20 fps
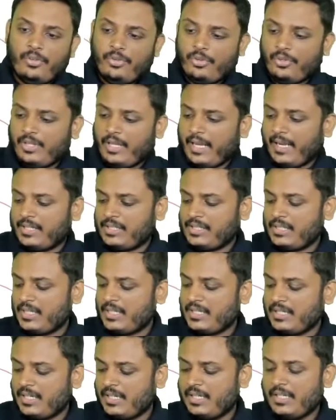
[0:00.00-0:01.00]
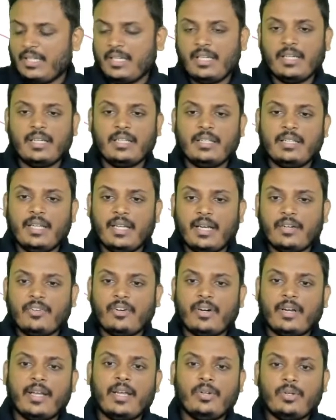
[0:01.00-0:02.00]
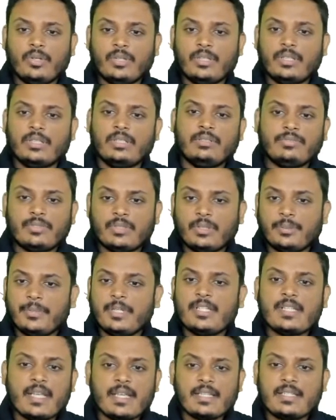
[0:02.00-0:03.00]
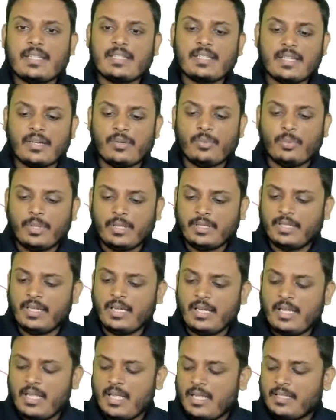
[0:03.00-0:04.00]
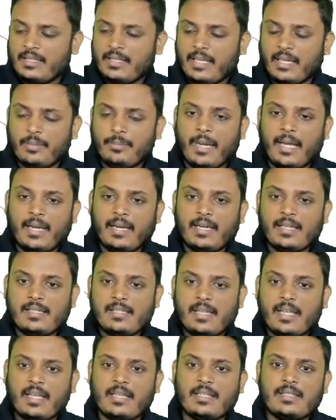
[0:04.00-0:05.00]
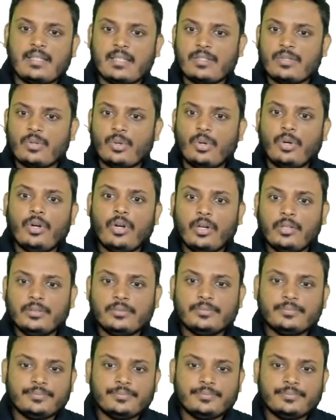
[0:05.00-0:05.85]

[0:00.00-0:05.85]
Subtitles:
So the assertion here they are trying to confirm is existence, whether that balance exists or not.